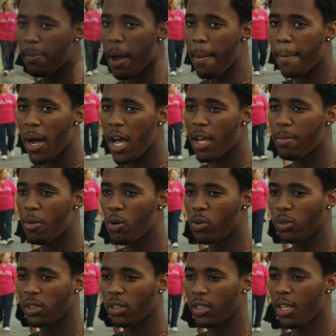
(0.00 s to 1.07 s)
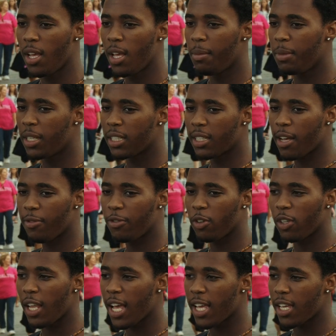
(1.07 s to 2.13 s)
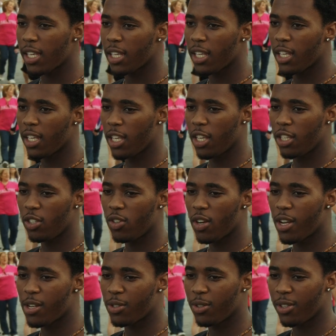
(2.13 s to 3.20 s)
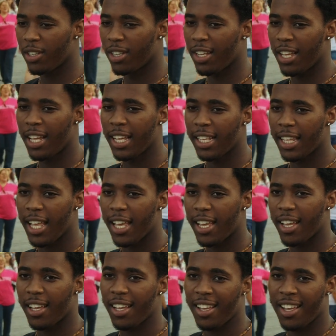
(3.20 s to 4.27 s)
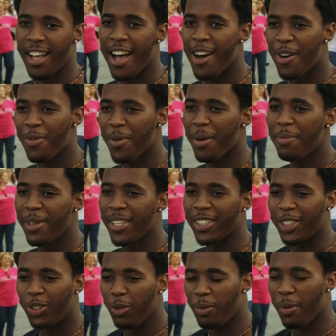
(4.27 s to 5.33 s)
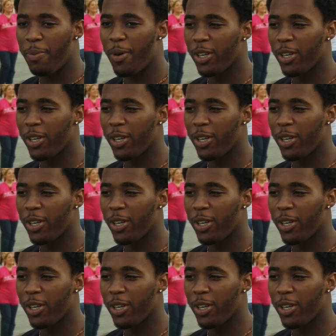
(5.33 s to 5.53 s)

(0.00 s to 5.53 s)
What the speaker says: of my mind most because I feel like, you know, I don't want to be a stupid